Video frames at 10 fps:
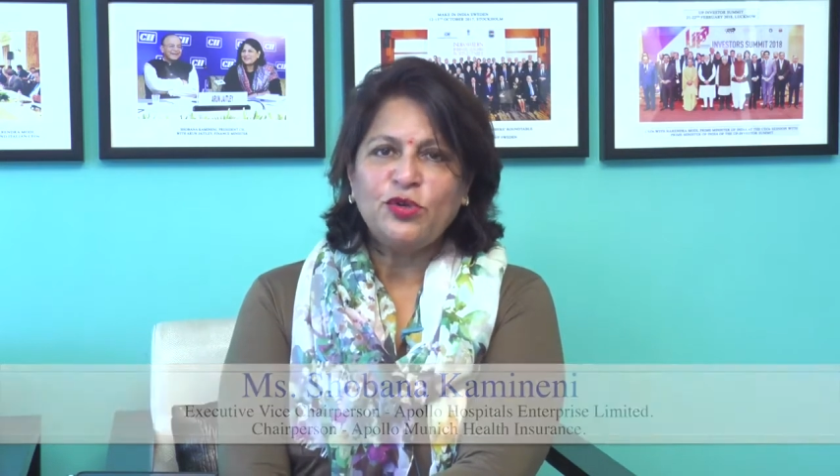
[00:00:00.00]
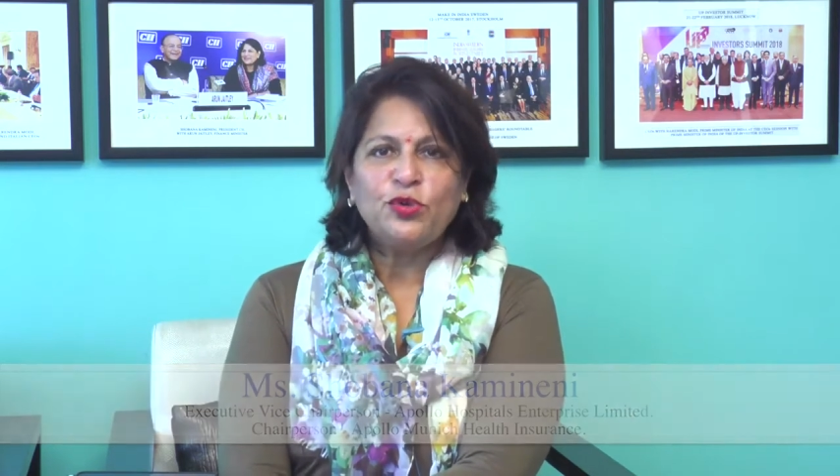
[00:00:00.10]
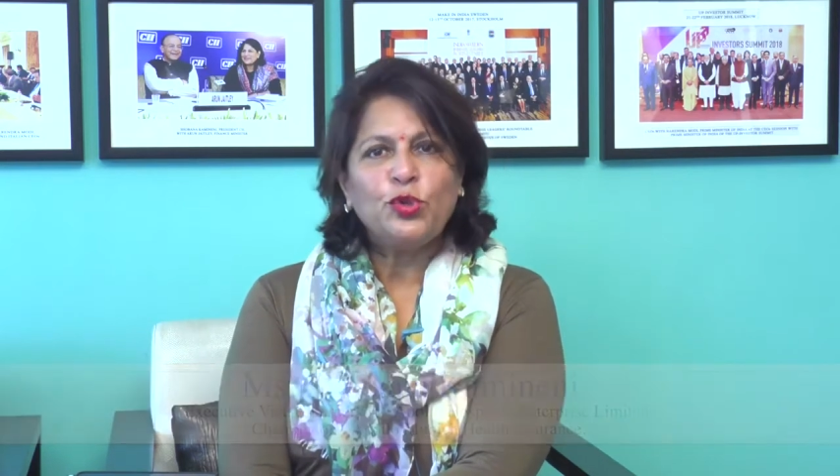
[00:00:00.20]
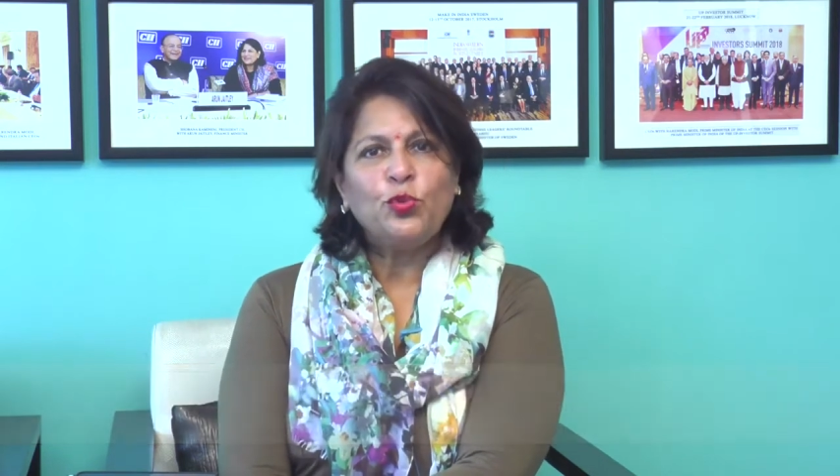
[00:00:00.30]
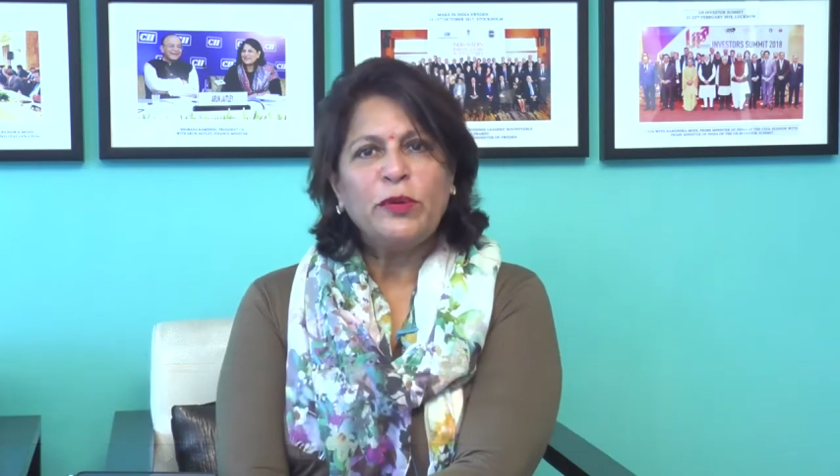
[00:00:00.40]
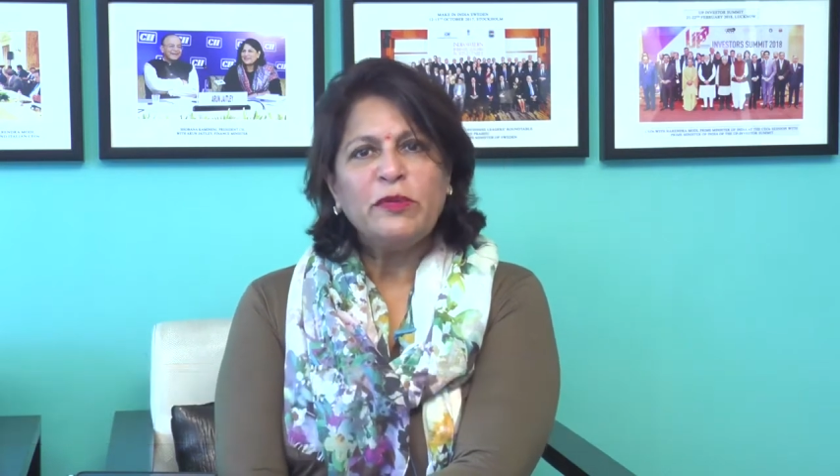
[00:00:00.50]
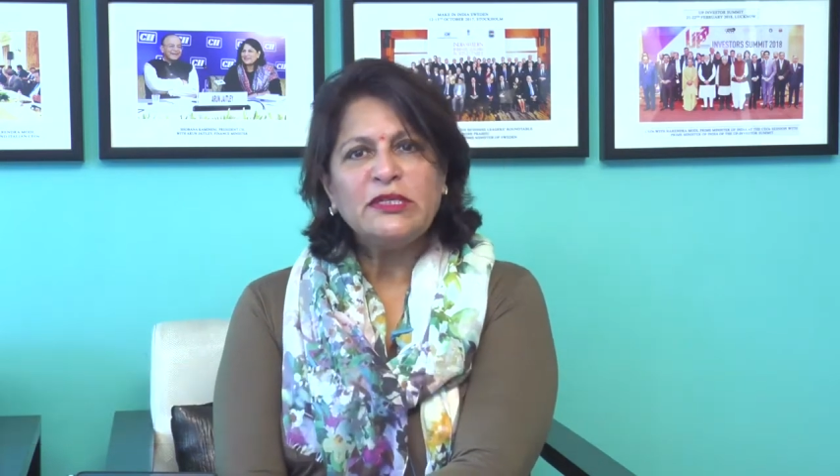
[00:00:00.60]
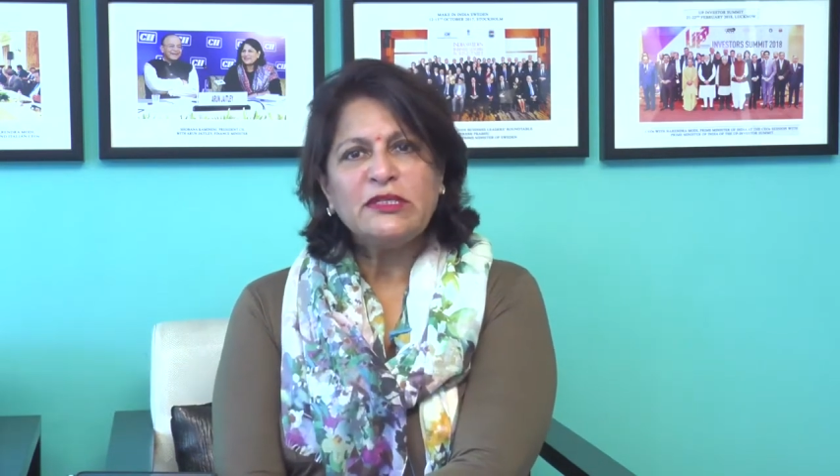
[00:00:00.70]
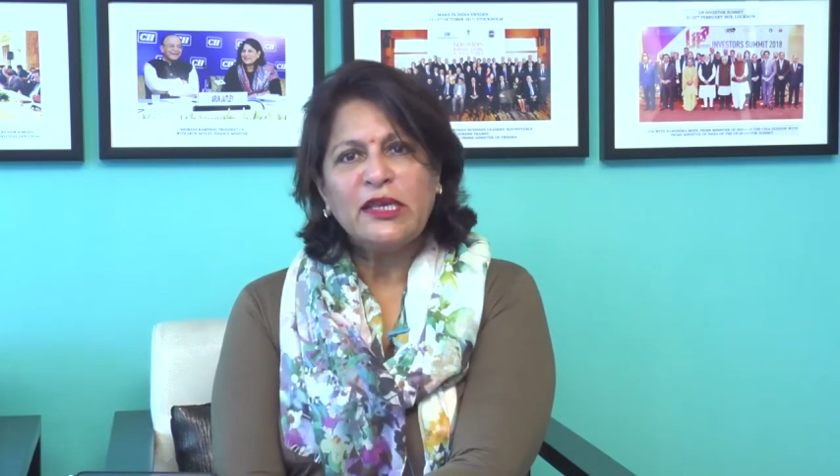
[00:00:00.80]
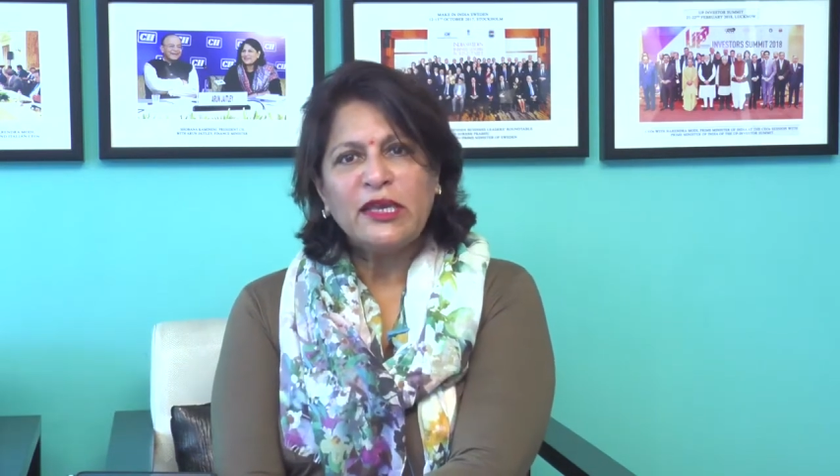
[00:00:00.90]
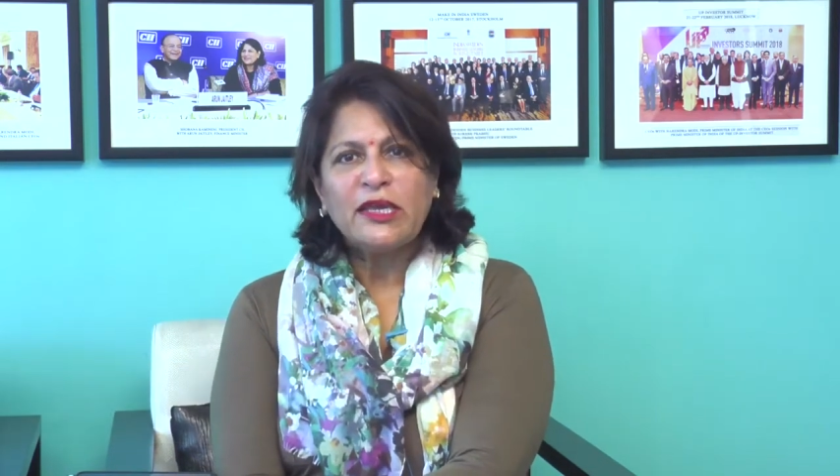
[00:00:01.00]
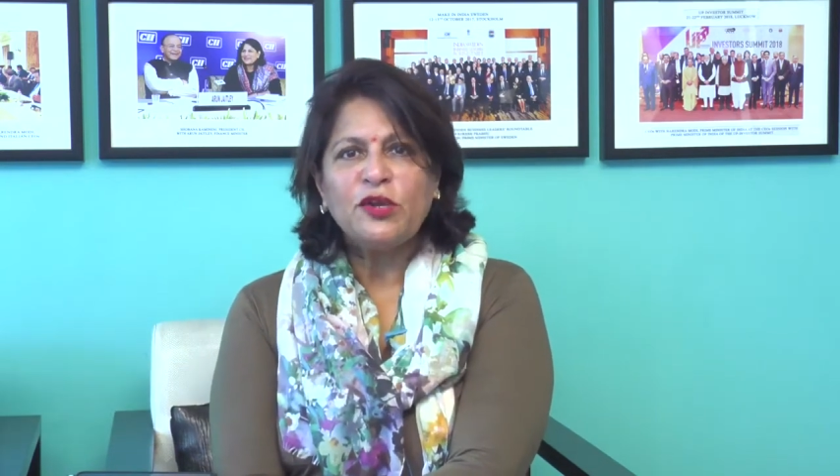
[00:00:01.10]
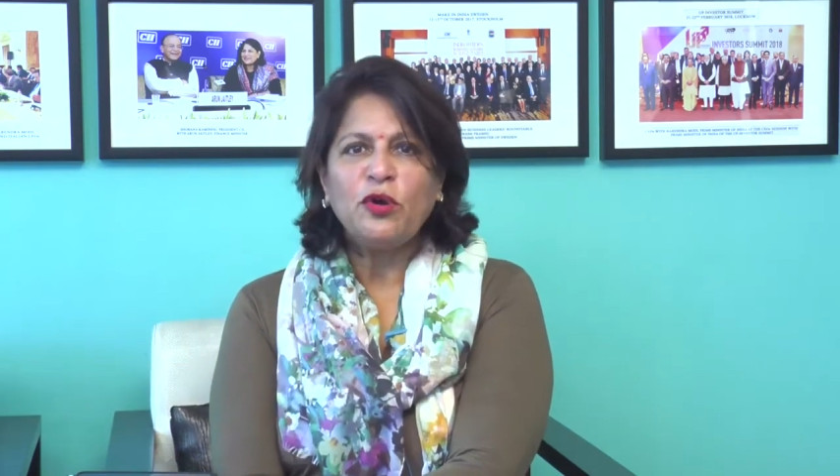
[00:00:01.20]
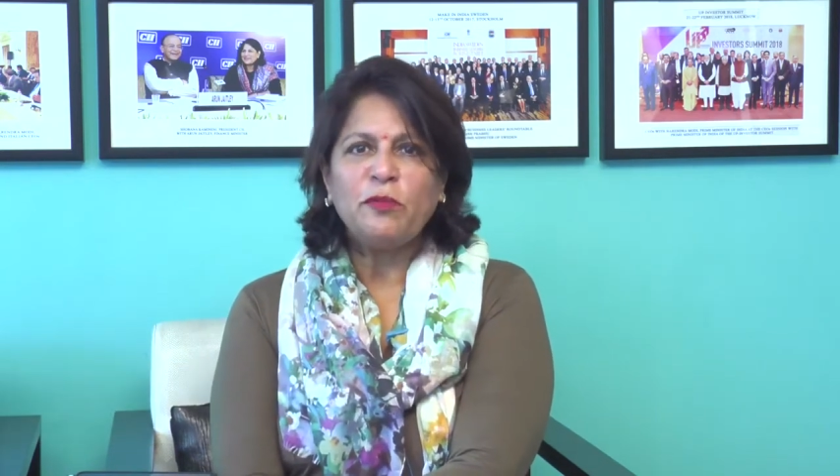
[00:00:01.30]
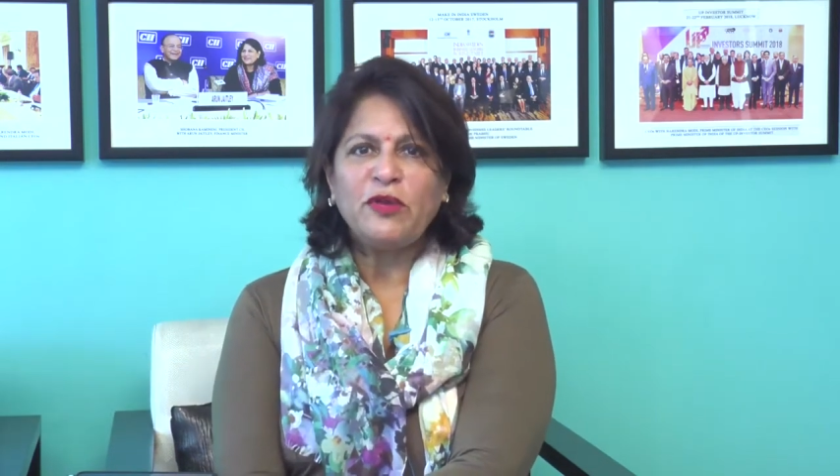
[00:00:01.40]
to the Women's
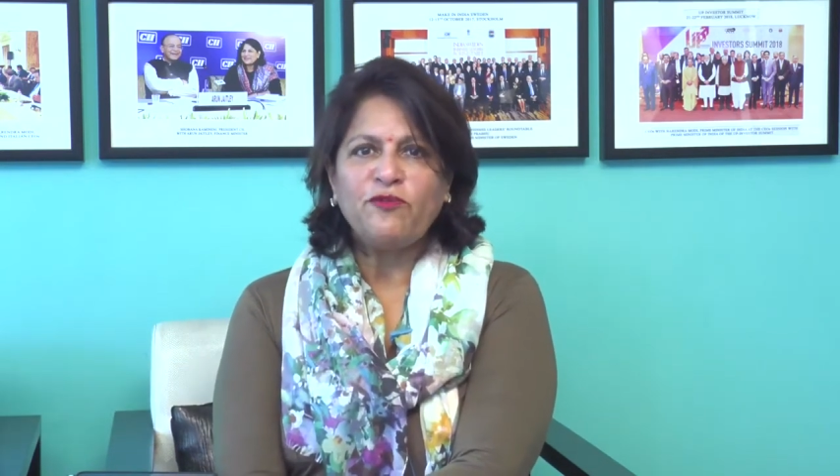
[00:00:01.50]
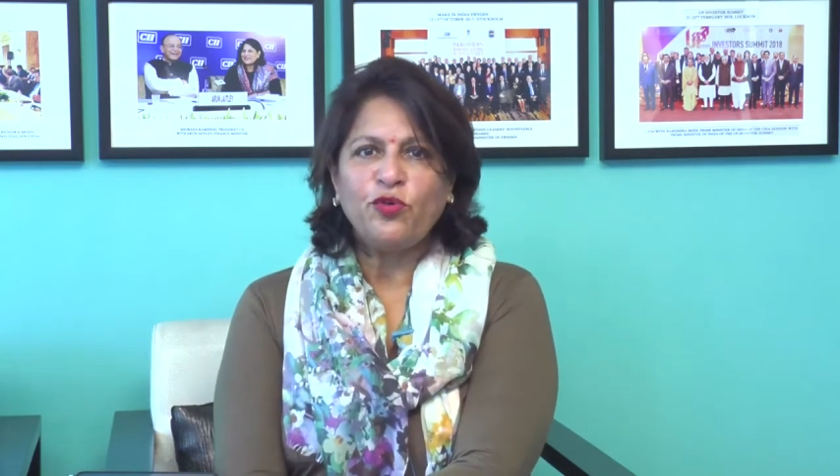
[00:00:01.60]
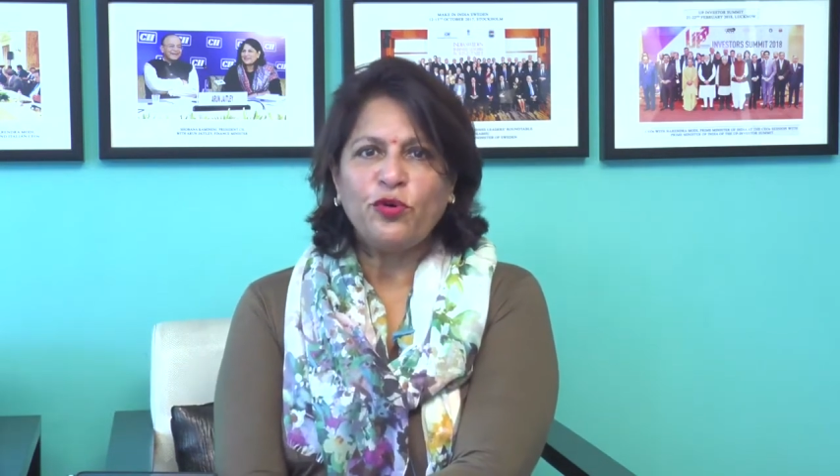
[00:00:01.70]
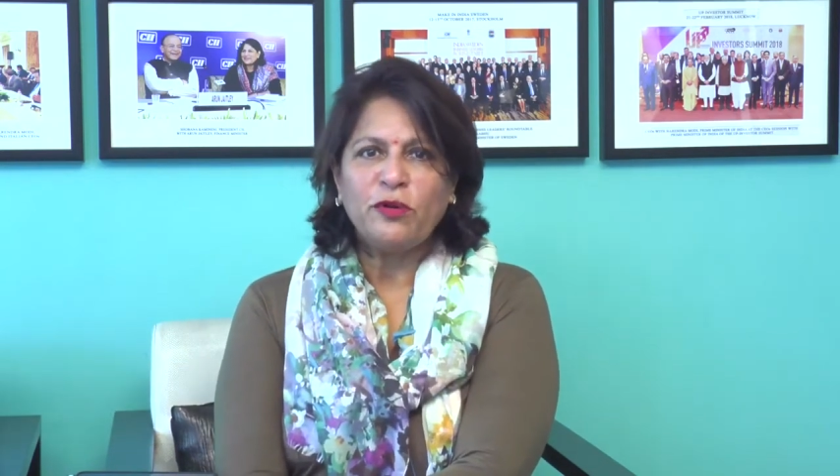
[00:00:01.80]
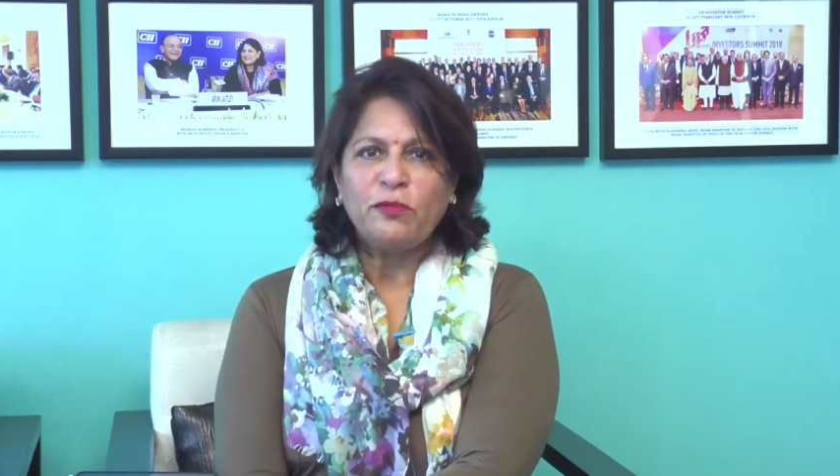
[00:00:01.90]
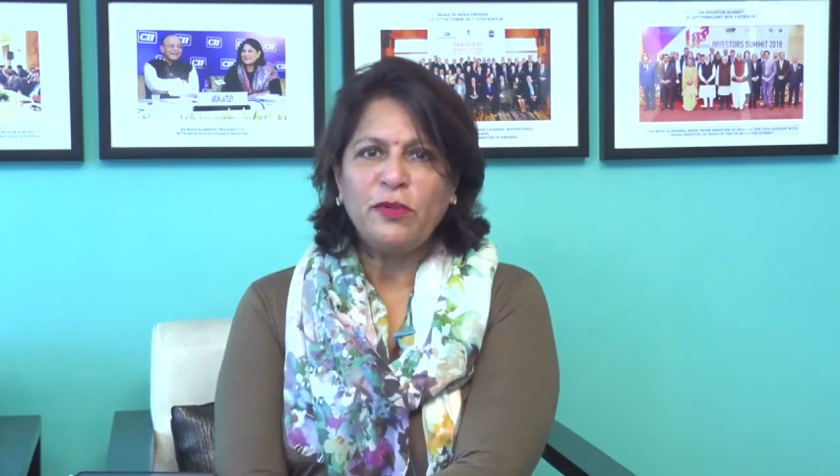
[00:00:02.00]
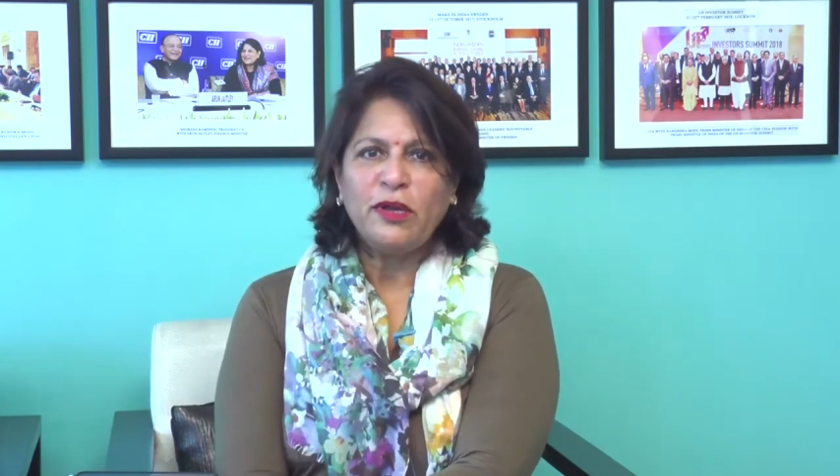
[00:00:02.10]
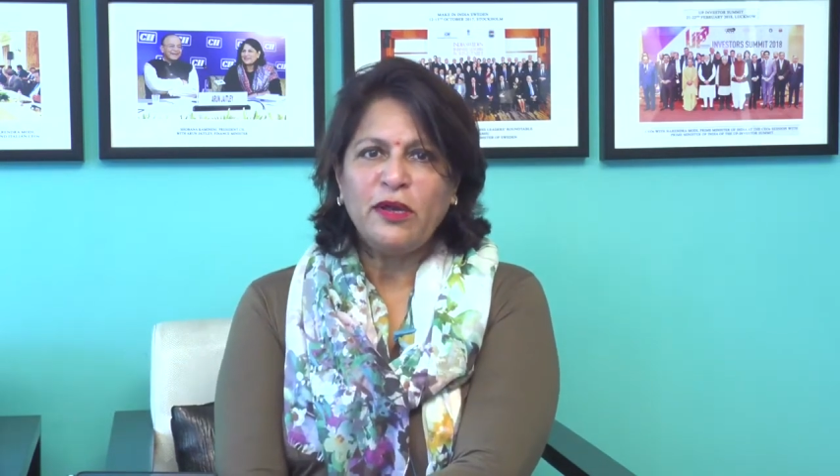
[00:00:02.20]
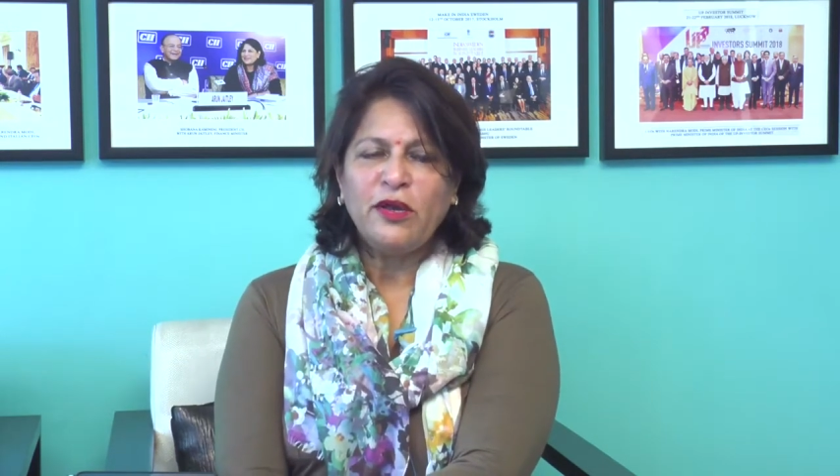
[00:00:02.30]
Economic Forum